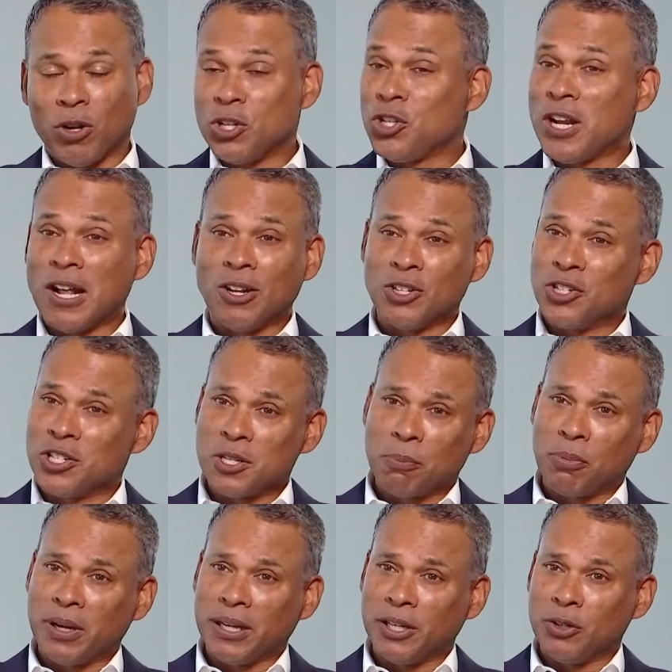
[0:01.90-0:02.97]
what challenges
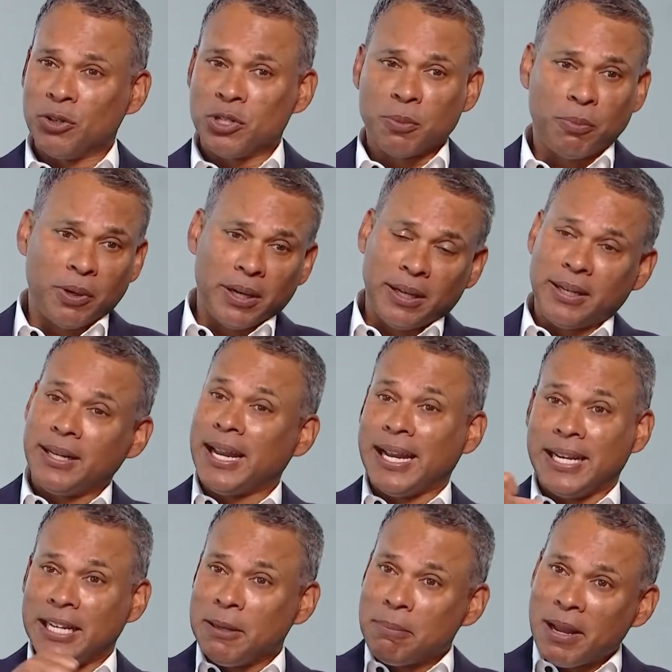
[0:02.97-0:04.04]
it bring you to bring
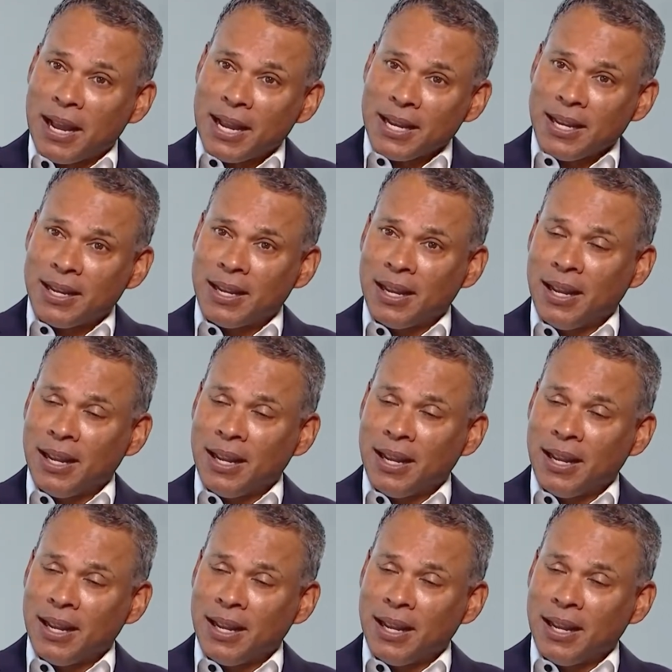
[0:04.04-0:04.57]
KD back